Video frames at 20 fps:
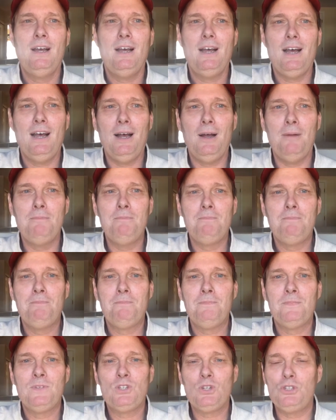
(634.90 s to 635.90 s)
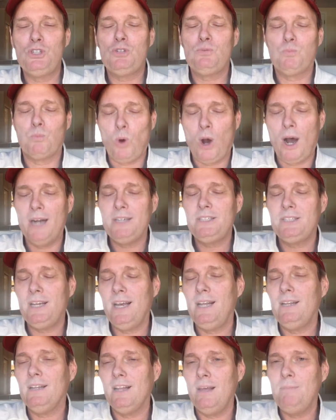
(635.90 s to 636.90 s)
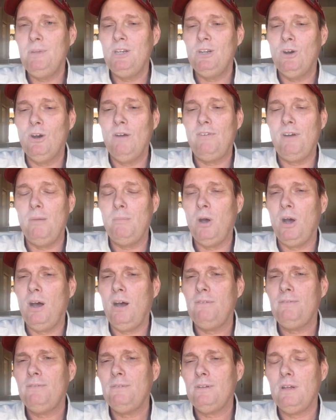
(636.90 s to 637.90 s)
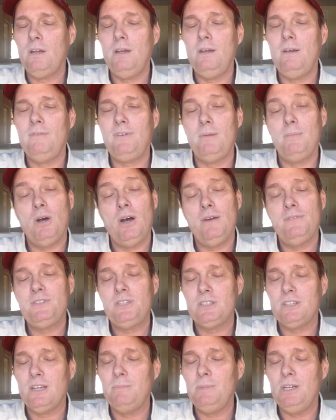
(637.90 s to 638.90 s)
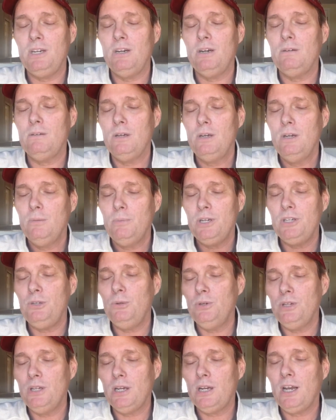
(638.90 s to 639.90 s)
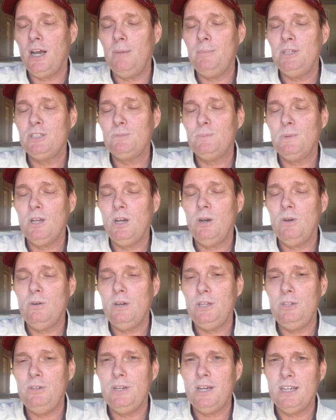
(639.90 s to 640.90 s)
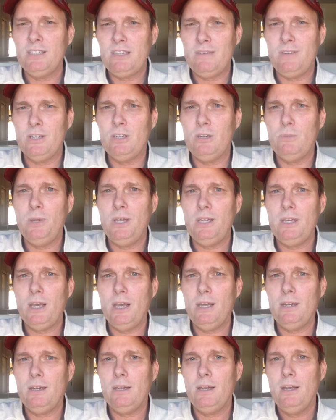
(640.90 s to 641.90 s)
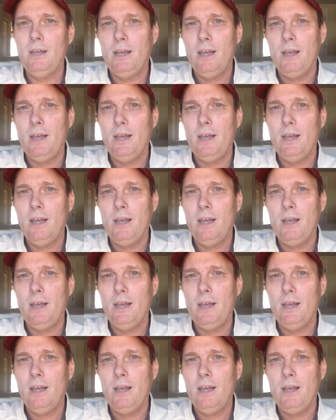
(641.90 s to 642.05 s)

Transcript: So just watch that. Let me know if I'm off. If I'm off, just let me know. We can do it in the comments below. You guys have a good weekend.